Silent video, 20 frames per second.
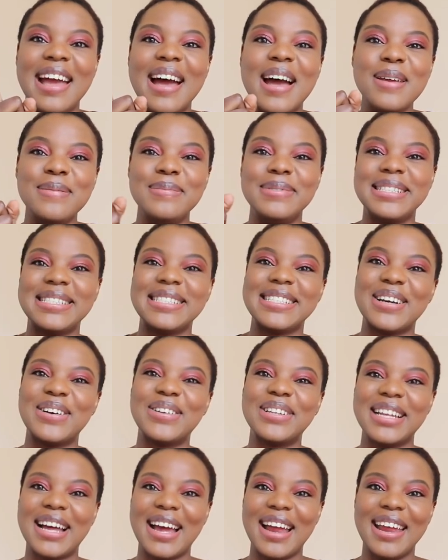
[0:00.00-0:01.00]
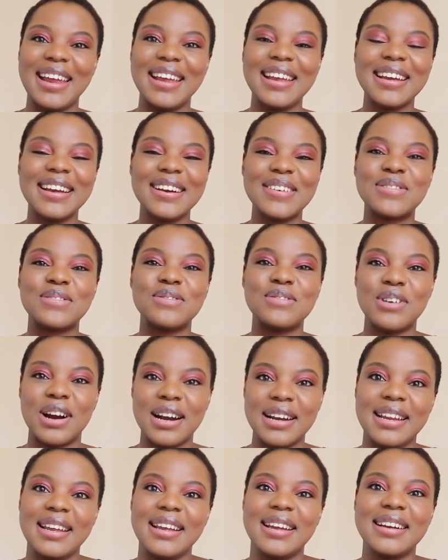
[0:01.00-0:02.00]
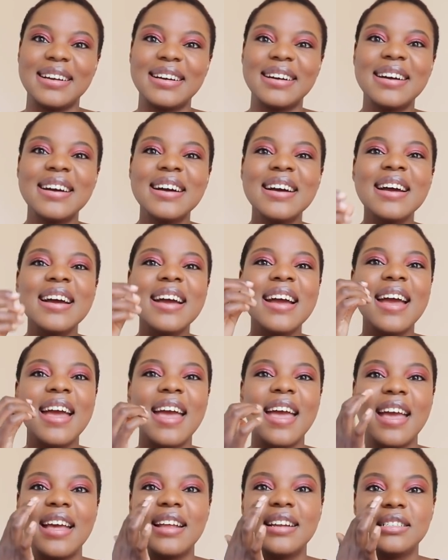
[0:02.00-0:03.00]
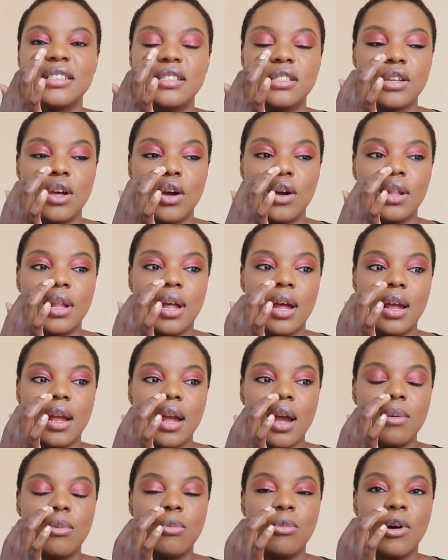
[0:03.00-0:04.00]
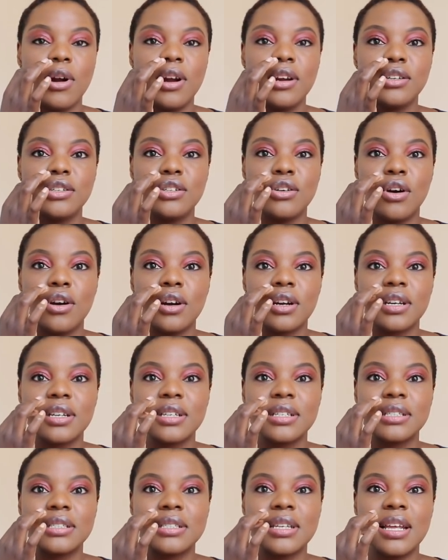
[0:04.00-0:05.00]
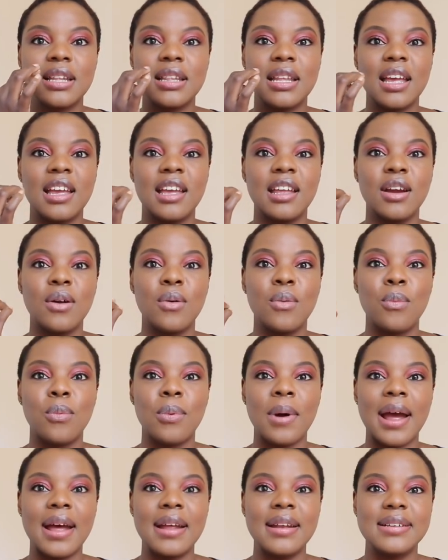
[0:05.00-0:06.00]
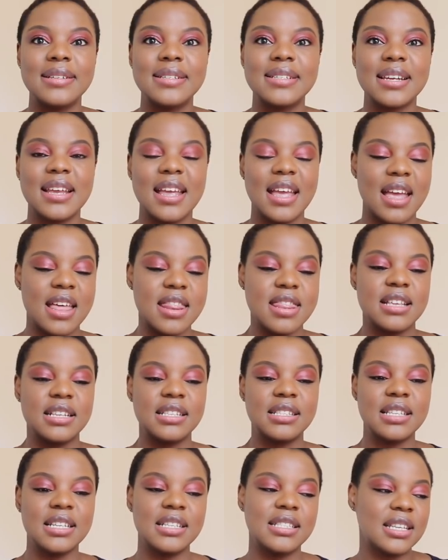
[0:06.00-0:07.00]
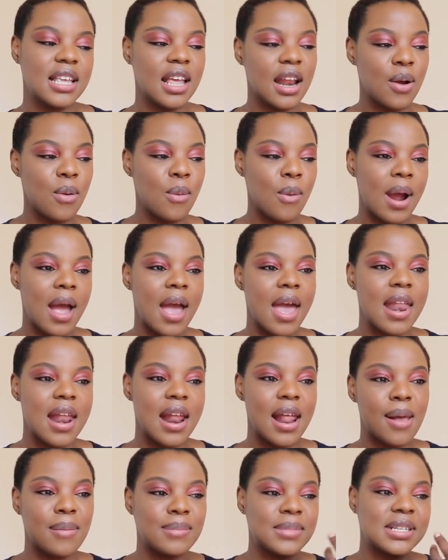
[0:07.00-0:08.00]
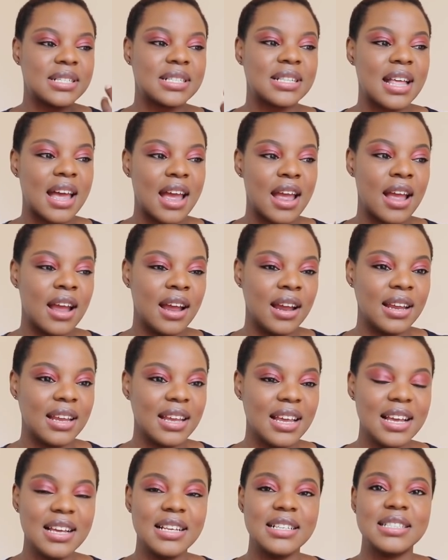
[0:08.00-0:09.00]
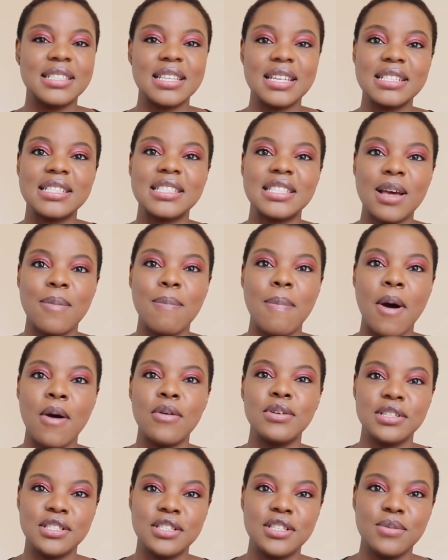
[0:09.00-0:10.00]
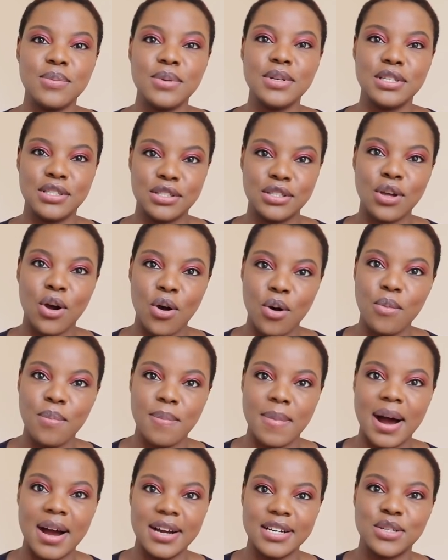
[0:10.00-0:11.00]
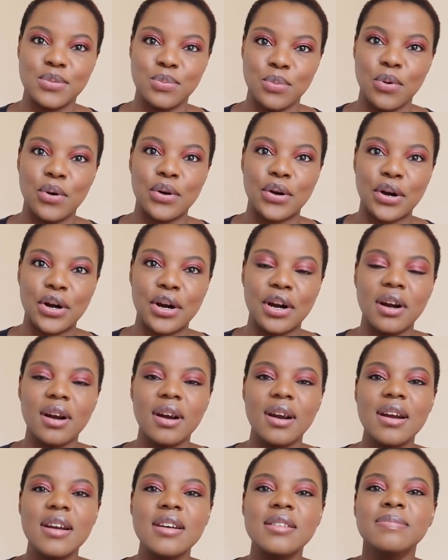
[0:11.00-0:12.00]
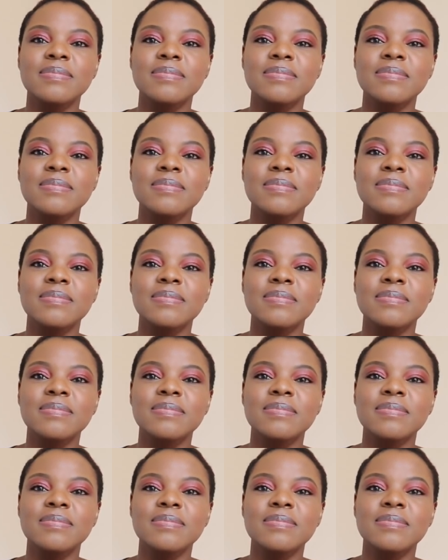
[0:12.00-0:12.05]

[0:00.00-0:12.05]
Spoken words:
I'm still like running. And so like I'm wearing joggers and they're getting wet and the seat's getting wet. And I'm just like, is this supposed to be so much water?